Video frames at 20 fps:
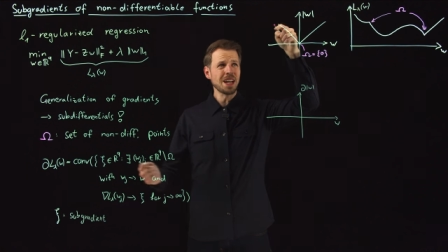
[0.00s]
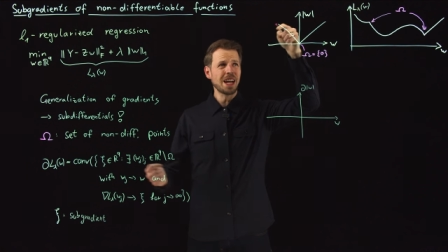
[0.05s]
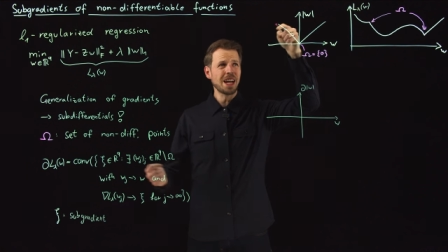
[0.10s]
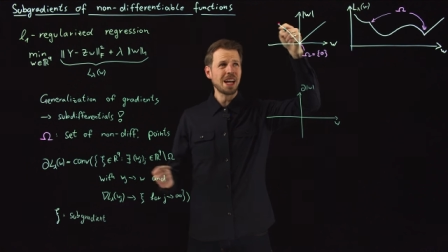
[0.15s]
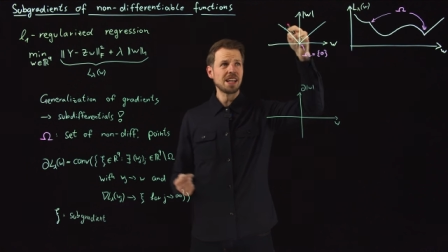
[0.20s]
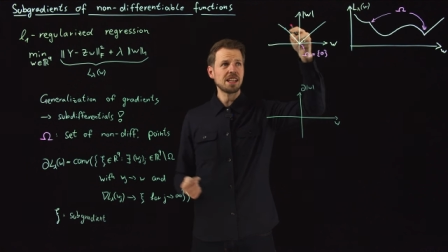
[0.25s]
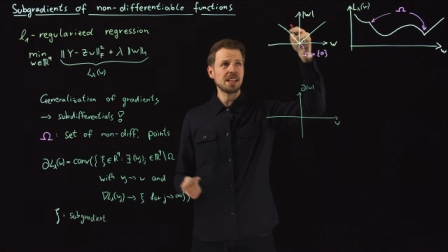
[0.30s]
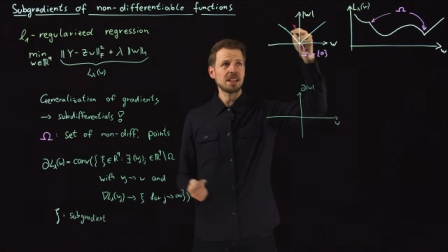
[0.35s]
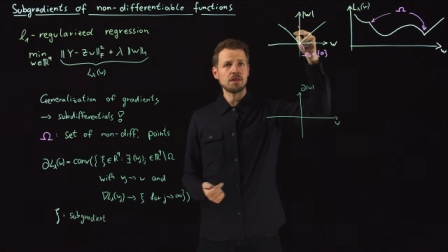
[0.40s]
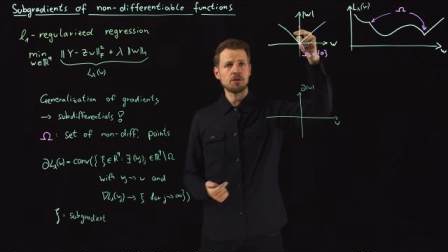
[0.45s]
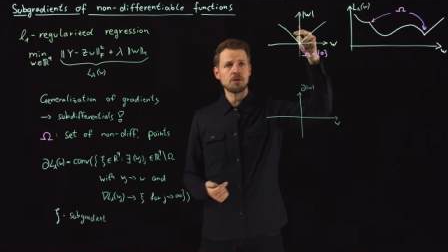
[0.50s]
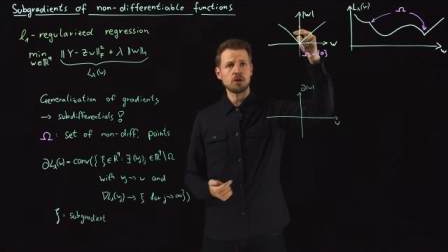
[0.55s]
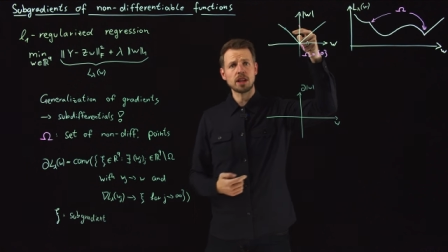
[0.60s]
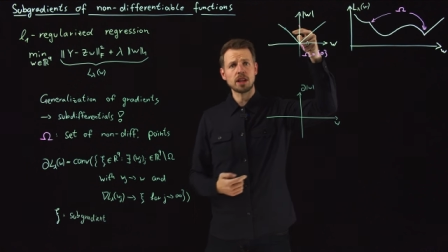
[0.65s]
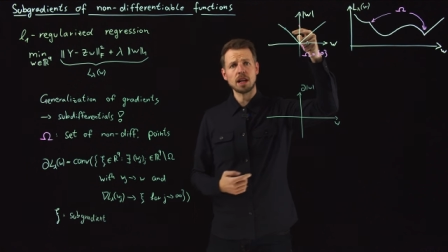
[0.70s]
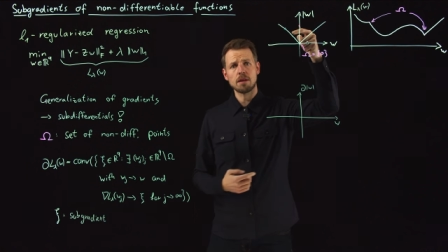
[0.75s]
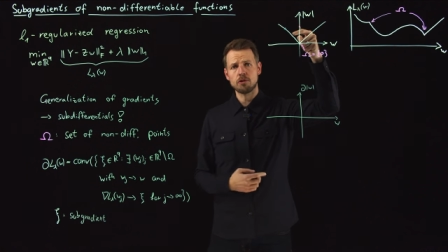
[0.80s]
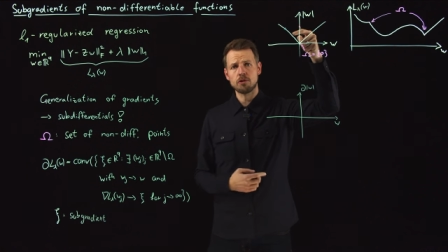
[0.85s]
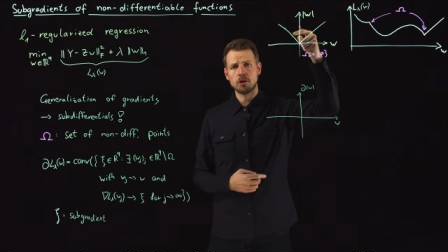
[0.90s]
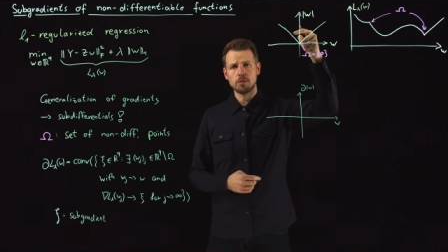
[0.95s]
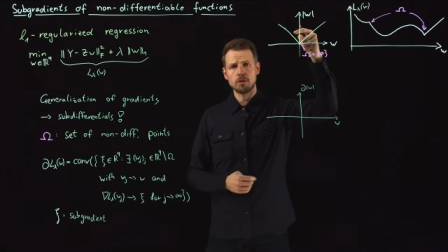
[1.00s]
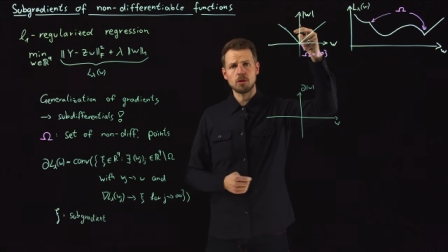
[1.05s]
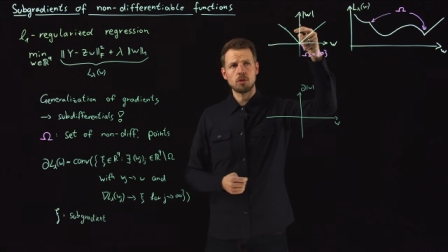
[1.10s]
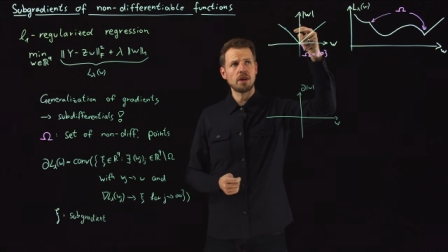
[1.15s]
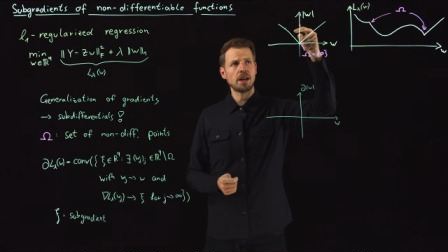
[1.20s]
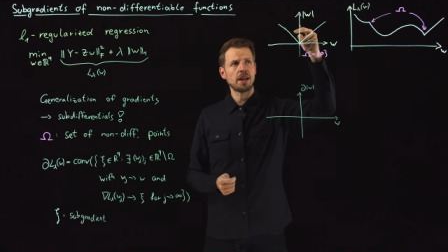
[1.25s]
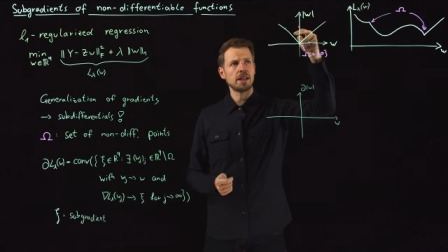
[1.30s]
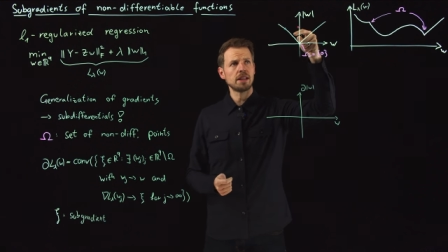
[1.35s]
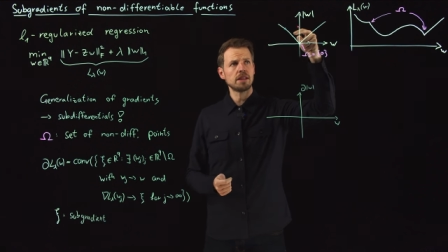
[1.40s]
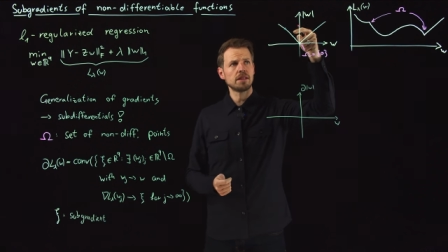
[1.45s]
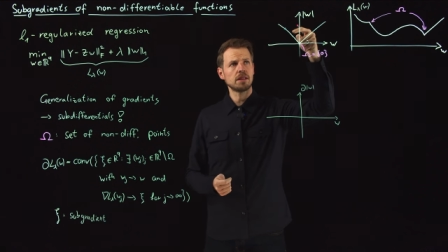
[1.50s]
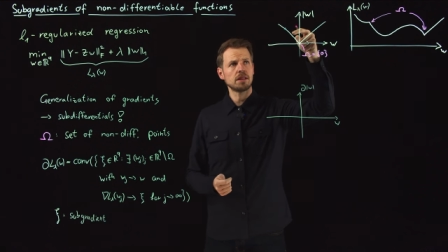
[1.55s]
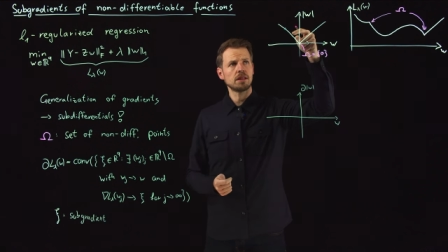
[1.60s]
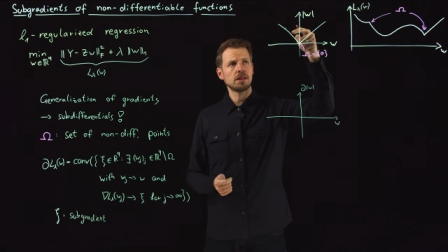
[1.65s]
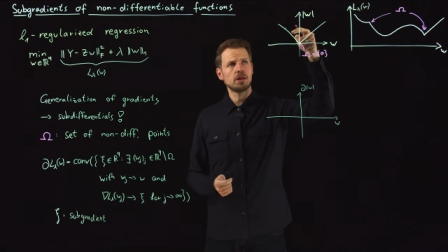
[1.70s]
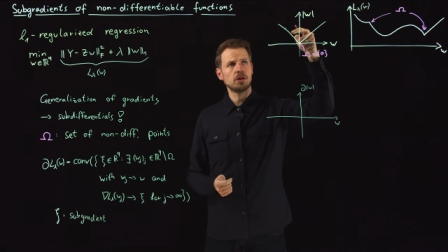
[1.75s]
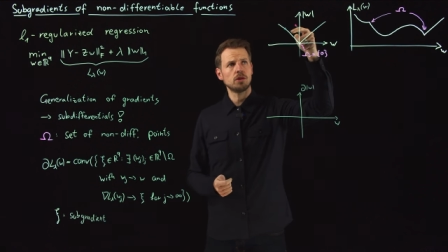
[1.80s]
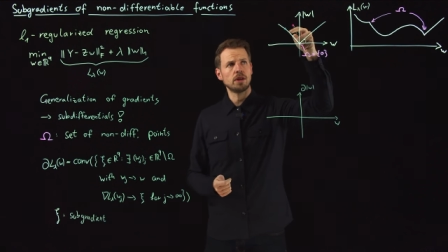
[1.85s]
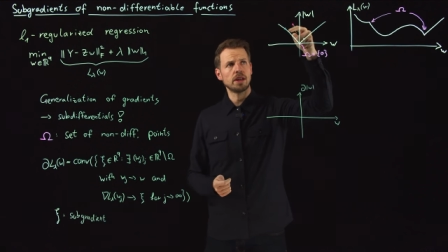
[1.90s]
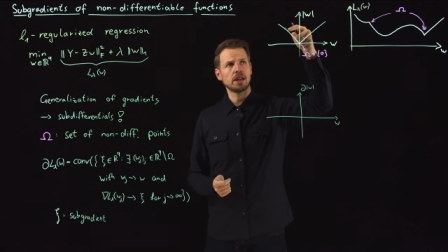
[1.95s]
And if you come from the right,
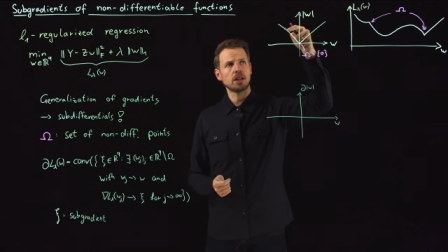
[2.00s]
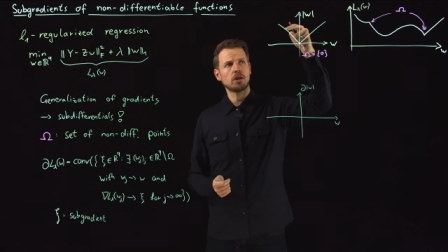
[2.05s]
you